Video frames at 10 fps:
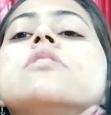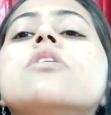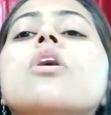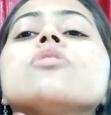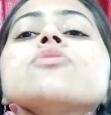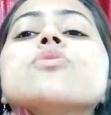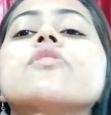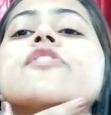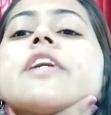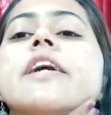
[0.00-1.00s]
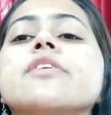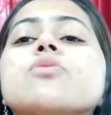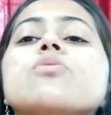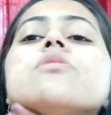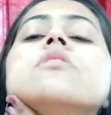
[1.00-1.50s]
Also, don't forget
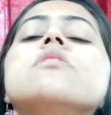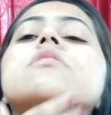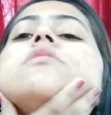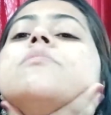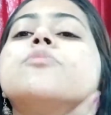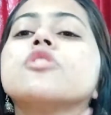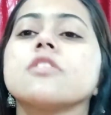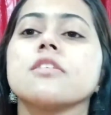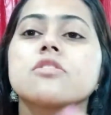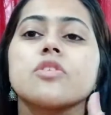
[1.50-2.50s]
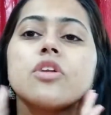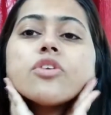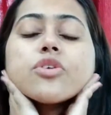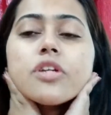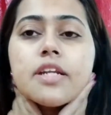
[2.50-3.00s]
to put sunscreen on
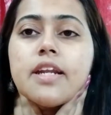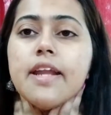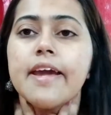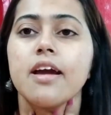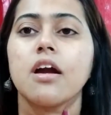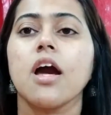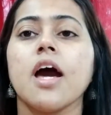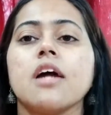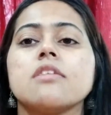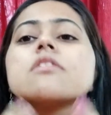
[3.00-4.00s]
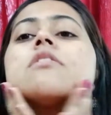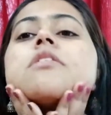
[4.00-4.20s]
your neck and